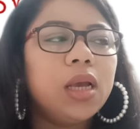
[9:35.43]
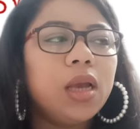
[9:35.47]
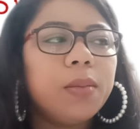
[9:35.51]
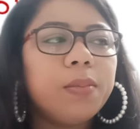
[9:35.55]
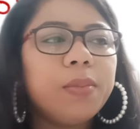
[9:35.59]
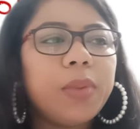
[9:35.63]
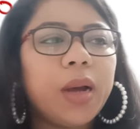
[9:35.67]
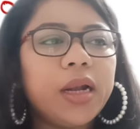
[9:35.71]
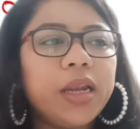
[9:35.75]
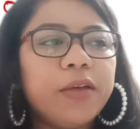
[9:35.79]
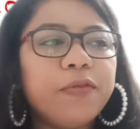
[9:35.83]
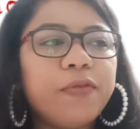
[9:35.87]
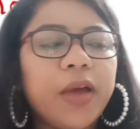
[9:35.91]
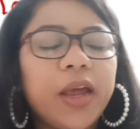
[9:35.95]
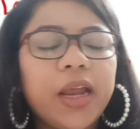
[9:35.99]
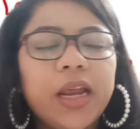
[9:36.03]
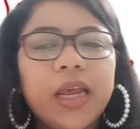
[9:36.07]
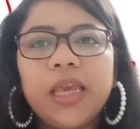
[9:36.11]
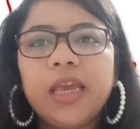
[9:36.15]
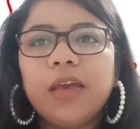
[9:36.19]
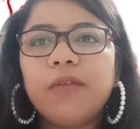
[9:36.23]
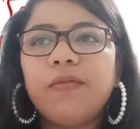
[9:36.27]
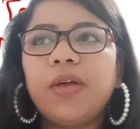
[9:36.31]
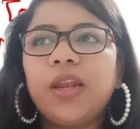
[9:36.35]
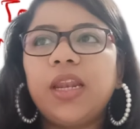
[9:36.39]
But if I
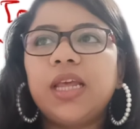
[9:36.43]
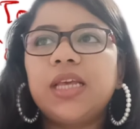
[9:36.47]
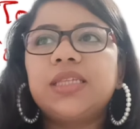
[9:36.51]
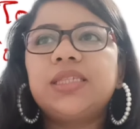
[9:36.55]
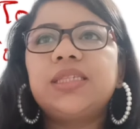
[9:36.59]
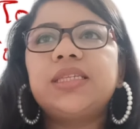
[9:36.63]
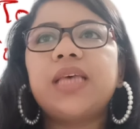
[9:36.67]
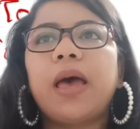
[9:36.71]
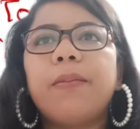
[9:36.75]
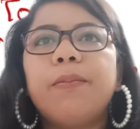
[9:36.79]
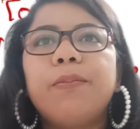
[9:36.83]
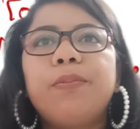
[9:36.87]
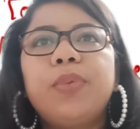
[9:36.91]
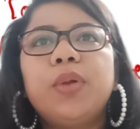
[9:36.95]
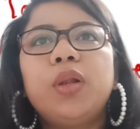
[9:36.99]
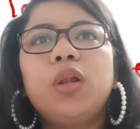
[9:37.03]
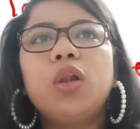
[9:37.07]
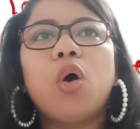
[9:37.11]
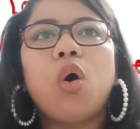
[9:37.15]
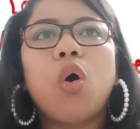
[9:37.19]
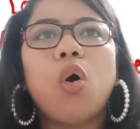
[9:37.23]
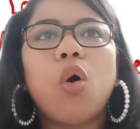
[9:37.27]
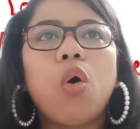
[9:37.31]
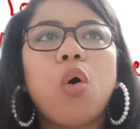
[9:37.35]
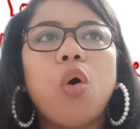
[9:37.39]
give an
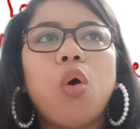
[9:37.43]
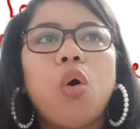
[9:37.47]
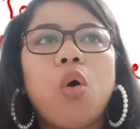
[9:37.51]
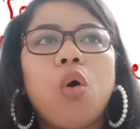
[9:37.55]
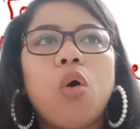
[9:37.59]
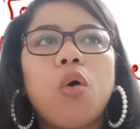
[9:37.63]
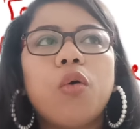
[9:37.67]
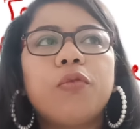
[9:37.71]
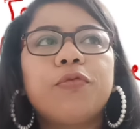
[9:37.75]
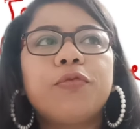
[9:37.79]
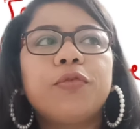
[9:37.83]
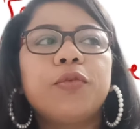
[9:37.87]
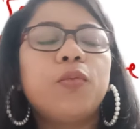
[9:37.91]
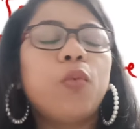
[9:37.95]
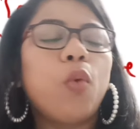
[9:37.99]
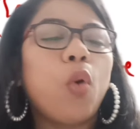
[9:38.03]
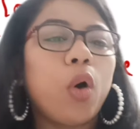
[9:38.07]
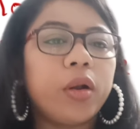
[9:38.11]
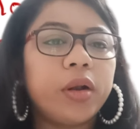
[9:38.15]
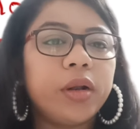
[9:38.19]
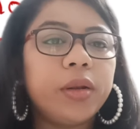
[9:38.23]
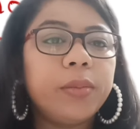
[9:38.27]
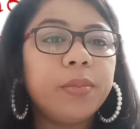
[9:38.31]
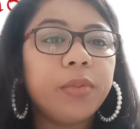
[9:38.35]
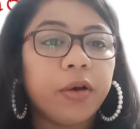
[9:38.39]
example of
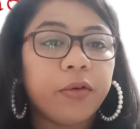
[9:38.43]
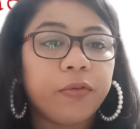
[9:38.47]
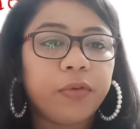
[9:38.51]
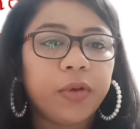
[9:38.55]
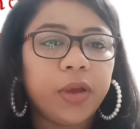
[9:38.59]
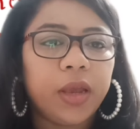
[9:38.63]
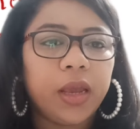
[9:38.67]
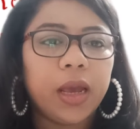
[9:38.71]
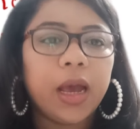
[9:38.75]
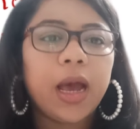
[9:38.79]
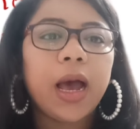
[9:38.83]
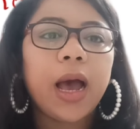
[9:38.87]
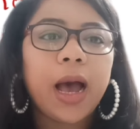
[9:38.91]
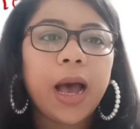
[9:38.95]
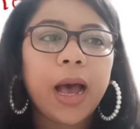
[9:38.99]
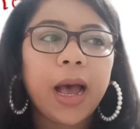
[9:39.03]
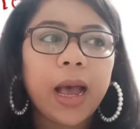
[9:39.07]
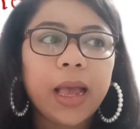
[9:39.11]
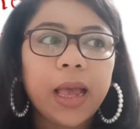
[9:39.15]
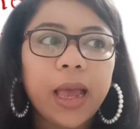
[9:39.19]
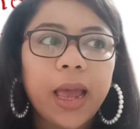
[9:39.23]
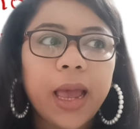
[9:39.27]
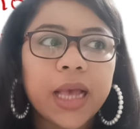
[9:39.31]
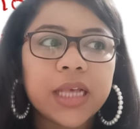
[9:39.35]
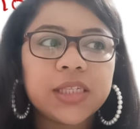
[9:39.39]
Warren Buffett,
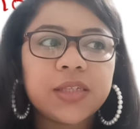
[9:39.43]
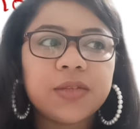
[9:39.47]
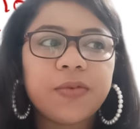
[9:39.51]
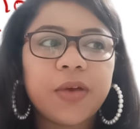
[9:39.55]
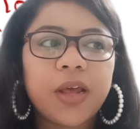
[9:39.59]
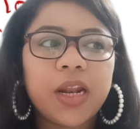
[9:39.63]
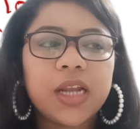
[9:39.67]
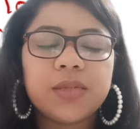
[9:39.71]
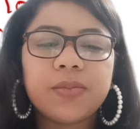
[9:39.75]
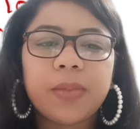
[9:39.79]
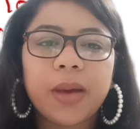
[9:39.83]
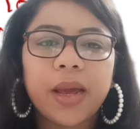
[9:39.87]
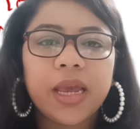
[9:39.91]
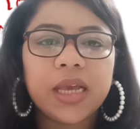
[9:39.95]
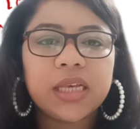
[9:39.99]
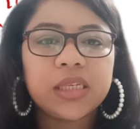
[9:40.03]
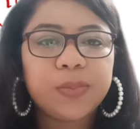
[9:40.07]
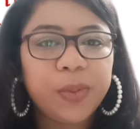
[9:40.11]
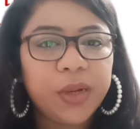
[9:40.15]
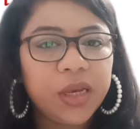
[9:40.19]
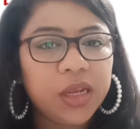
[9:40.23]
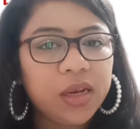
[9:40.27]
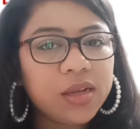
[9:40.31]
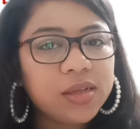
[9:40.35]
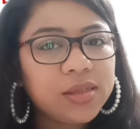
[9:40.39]
as far as my
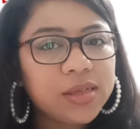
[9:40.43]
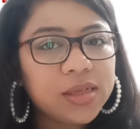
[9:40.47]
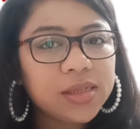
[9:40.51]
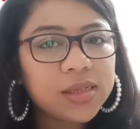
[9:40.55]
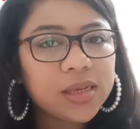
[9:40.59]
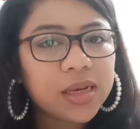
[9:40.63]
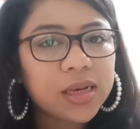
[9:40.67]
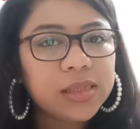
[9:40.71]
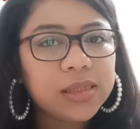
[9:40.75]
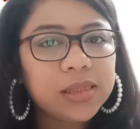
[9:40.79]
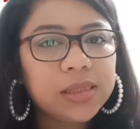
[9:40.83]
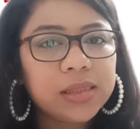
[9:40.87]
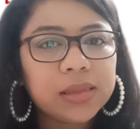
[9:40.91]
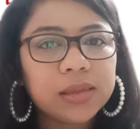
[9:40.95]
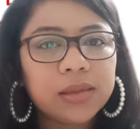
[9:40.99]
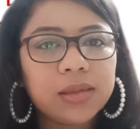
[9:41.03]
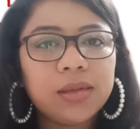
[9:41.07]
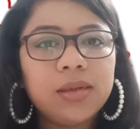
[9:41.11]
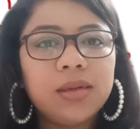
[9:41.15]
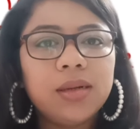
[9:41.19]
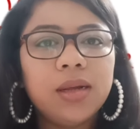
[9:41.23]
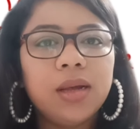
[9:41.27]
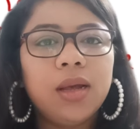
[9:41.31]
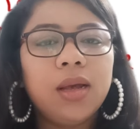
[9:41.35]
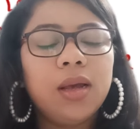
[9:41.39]
experience is
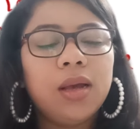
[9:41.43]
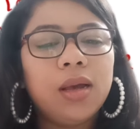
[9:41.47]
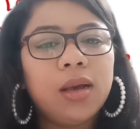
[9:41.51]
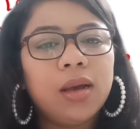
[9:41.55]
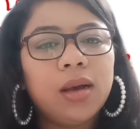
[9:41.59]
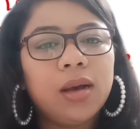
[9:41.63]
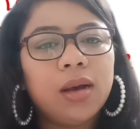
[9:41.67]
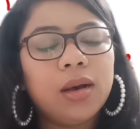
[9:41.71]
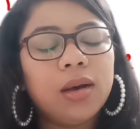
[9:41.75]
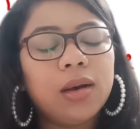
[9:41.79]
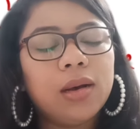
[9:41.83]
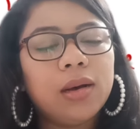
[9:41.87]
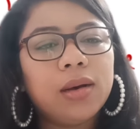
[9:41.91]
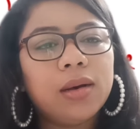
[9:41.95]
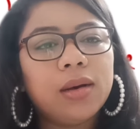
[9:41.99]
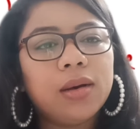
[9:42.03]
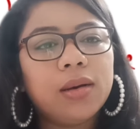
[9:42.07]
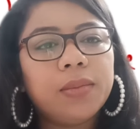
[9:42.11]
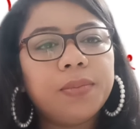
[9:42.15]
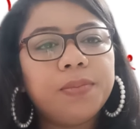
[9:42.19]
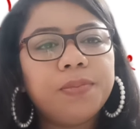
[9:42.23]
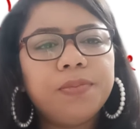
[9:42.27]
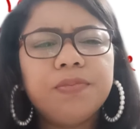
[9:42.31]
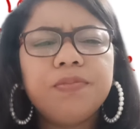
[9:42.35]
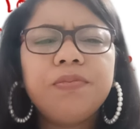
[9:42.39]
concerned,
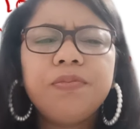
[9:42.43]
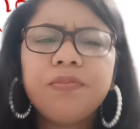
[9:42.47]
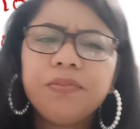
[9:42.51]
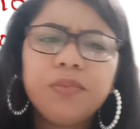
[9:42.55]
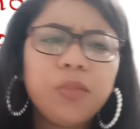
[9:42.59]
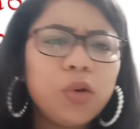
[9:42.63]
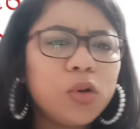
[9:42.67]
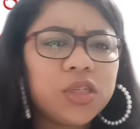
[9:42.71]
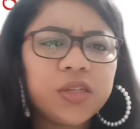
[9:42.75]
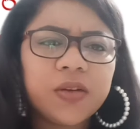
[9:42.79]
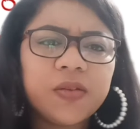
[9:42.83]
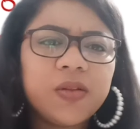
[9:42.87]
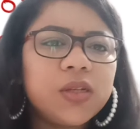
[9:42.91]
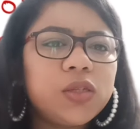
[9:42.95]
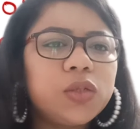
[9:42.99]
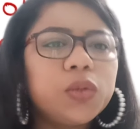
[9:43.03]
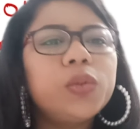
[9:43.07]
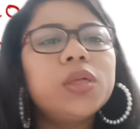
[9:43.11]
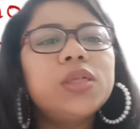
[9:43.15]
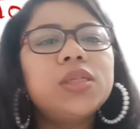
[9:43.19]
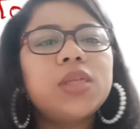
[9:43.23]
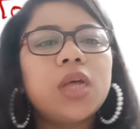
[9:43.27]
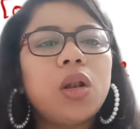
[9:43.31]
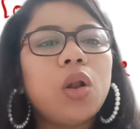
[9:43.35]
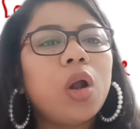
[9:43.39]
most of the
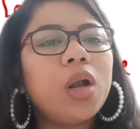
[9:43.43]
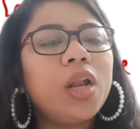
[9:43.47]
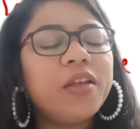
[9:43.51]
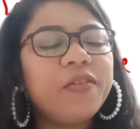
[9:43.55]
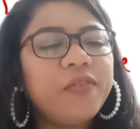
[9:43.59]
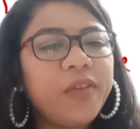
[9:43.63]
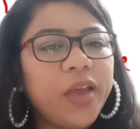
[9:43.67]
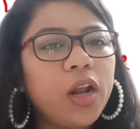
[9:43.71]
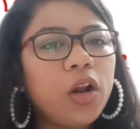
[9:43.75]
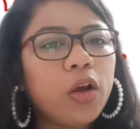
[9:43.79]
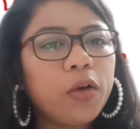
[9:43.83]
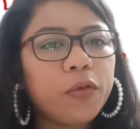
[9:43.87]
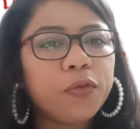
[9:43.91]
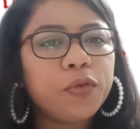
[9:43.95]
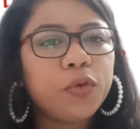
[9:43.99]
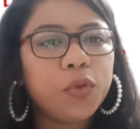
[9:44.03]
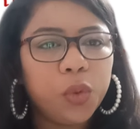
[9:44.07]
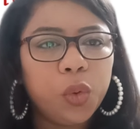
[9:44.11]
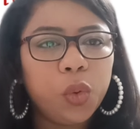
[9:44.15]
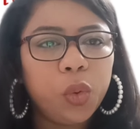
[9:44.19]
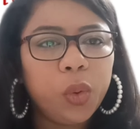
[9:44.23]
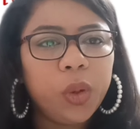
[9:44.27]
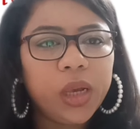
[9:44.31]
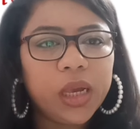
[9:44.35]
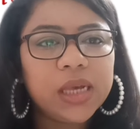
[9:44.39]
students are not aware of
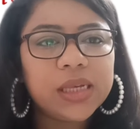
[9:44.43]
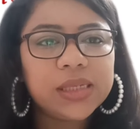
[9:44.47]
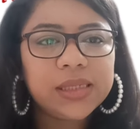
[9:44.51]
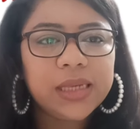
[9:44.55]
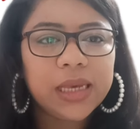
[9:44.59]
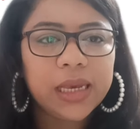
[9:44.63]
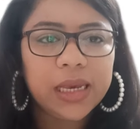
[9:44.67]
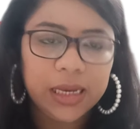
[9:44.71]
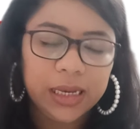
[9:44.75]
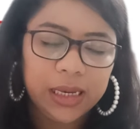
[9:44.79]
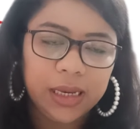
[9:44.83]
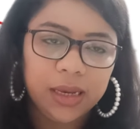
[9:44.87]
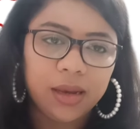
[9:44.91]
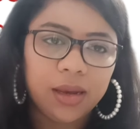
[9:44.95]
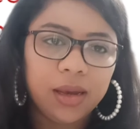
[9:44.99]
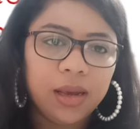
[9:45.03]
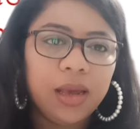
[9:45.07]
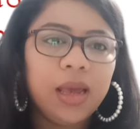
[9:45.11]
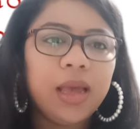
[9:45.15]
who is he.